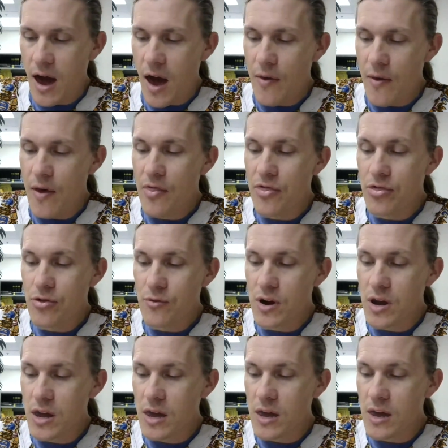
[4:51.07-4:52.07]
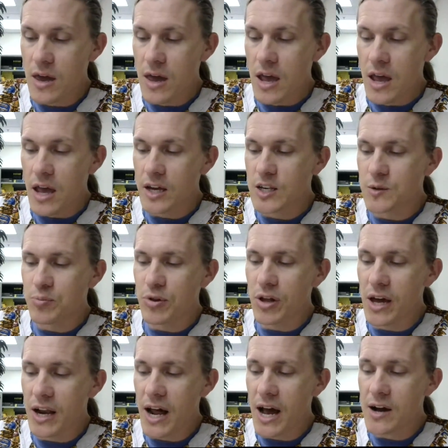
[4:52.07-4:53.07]
And then 3,
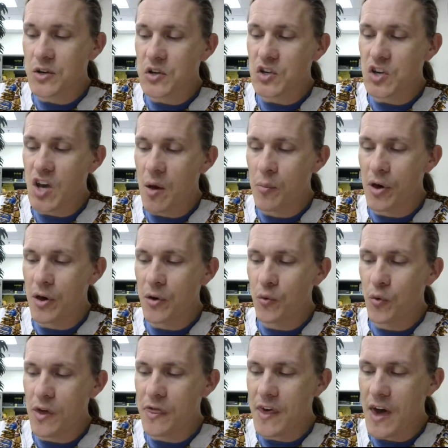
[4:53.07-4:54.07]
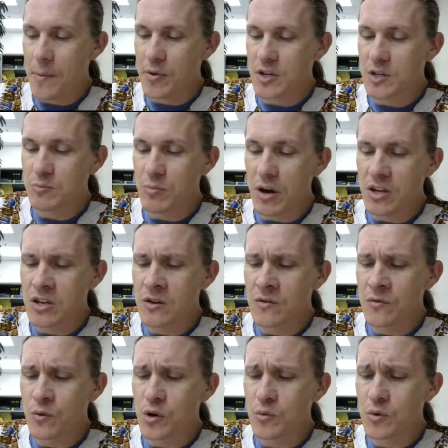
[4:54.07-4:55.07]
explain how someone with that
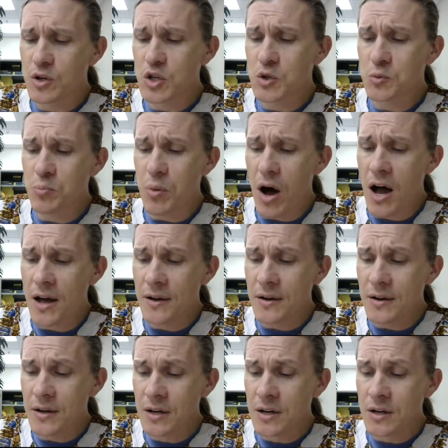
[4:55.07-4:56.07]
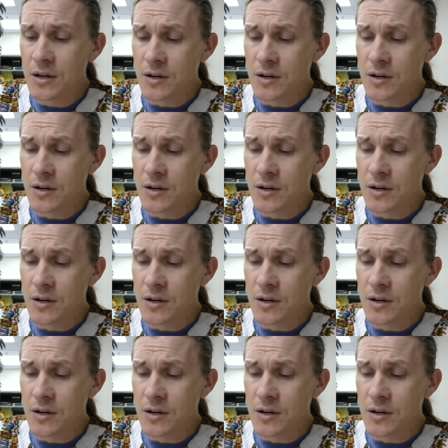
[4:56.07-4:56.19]
perspective would respond